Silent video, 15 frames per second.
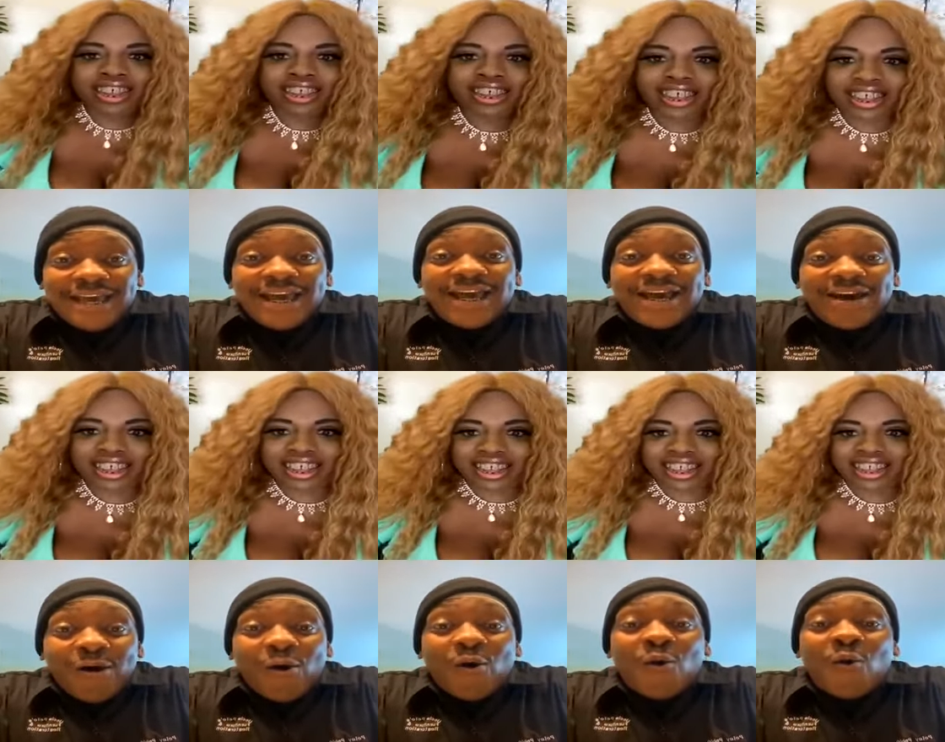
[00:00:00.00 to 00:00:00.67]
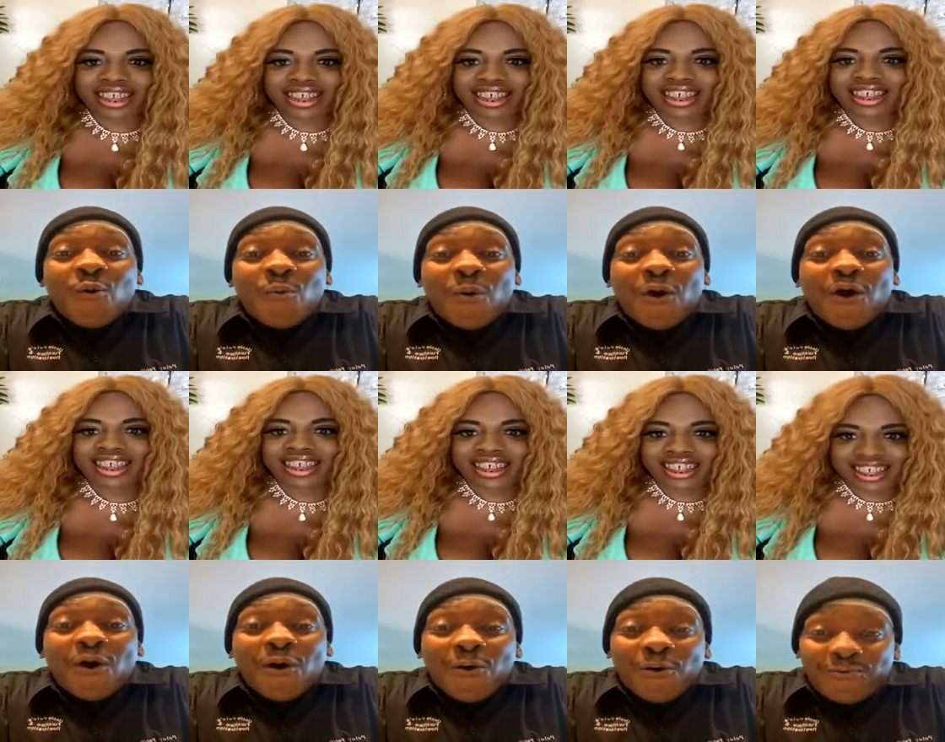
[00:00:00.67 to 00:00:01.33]
Speaker 1: whole wall.
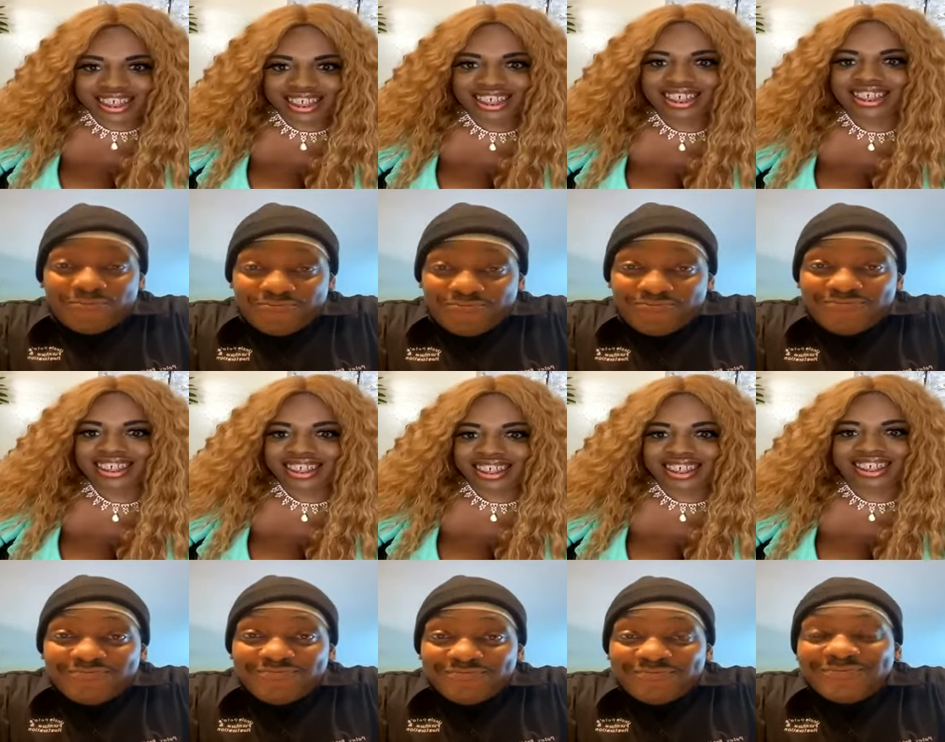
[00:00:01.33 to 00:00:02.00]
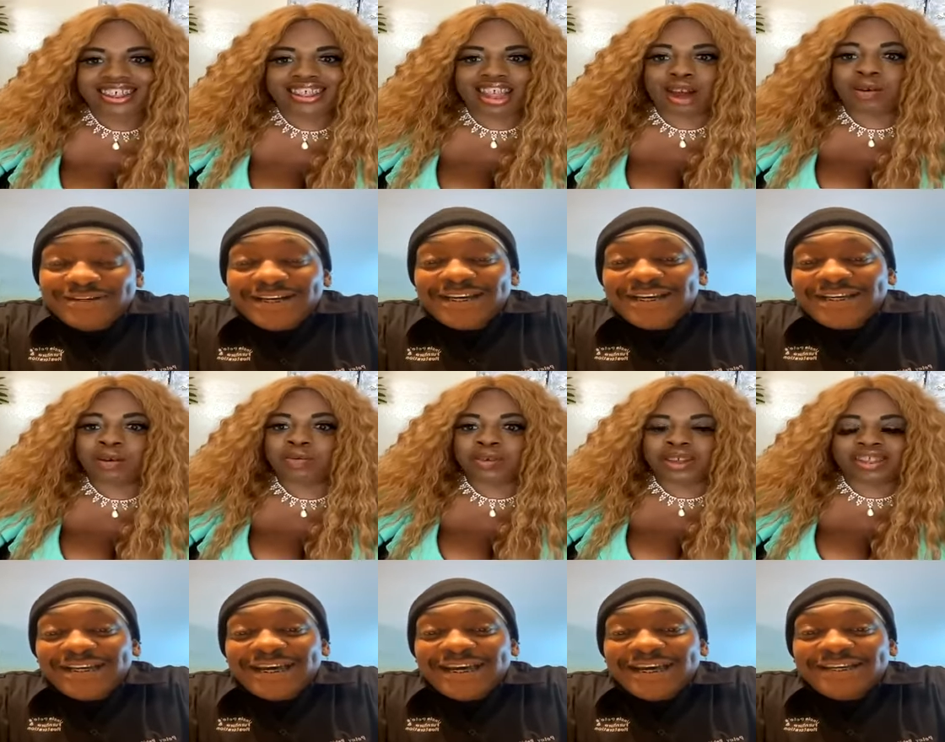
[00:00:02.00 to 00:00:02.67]
Speaker 2: That would yeah.
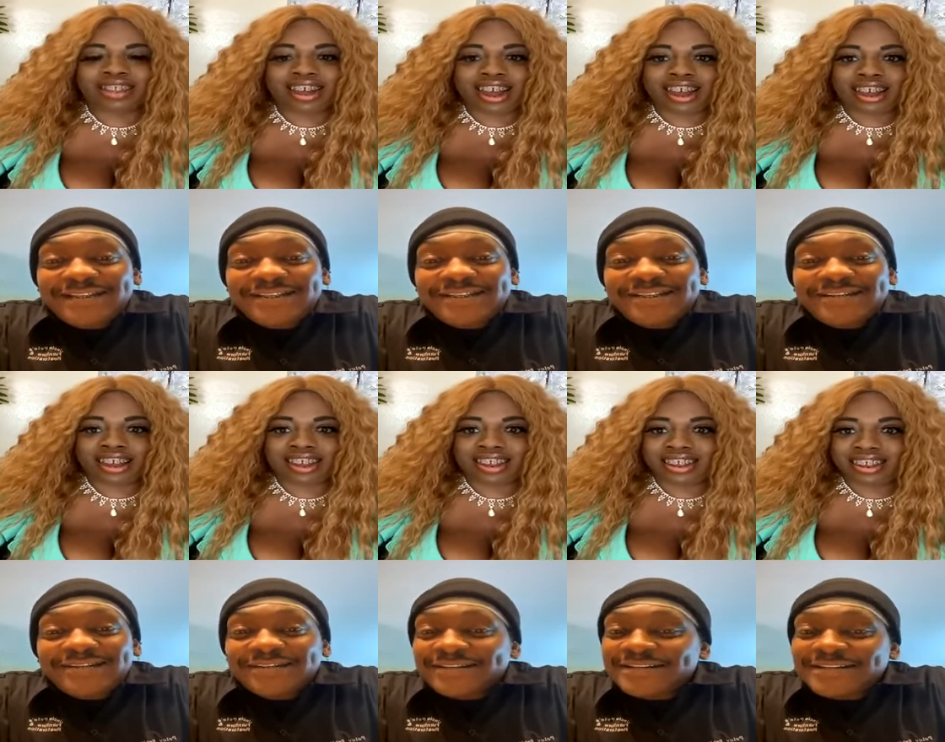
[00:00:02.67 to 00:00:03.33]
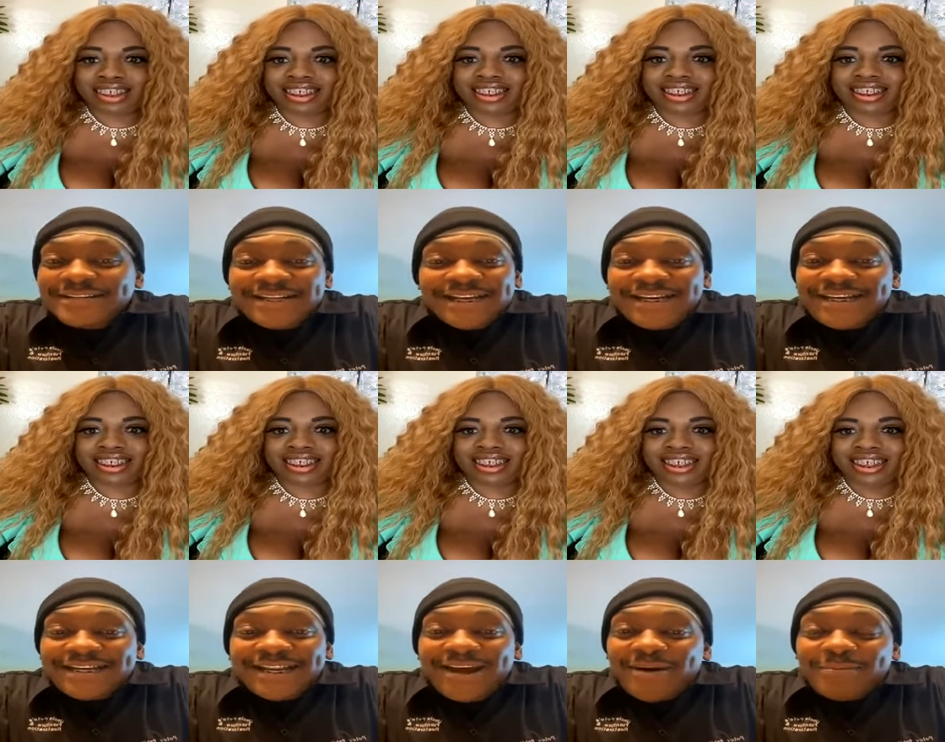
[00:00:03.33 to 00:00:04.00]
be tight.
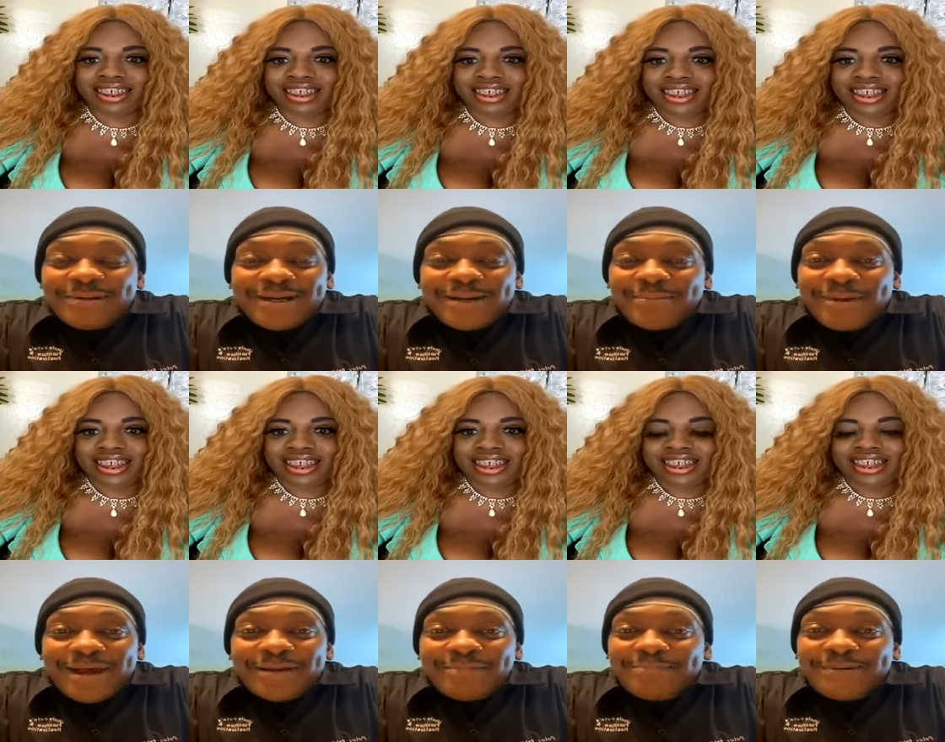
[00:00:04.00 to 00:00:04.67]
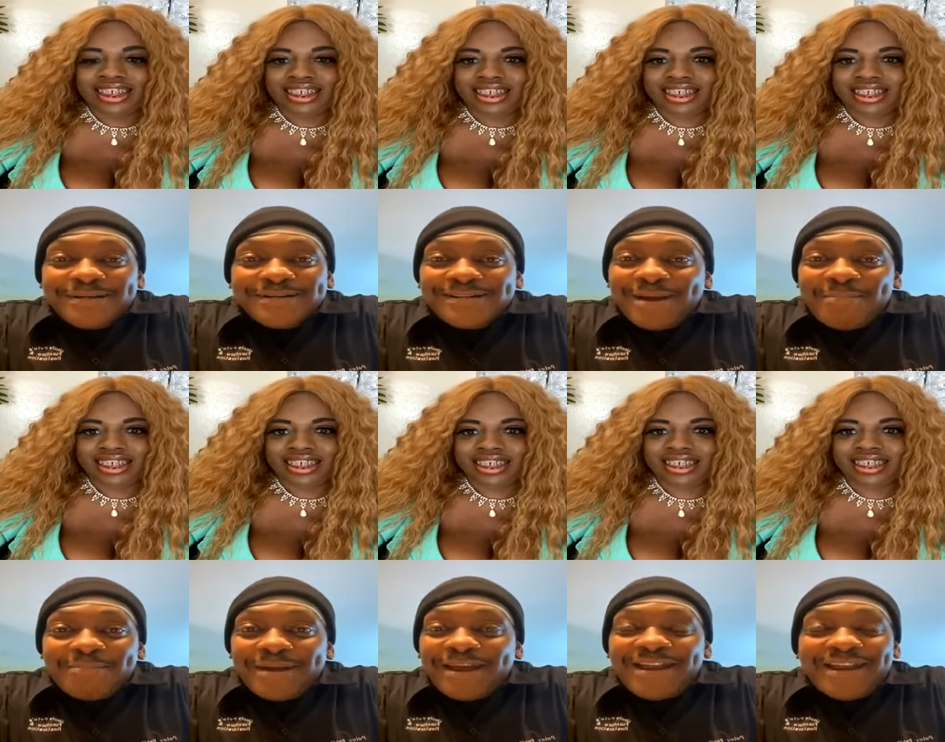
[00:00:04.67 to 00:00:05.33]
Speaker 1: No, but then I'm had to put something in it.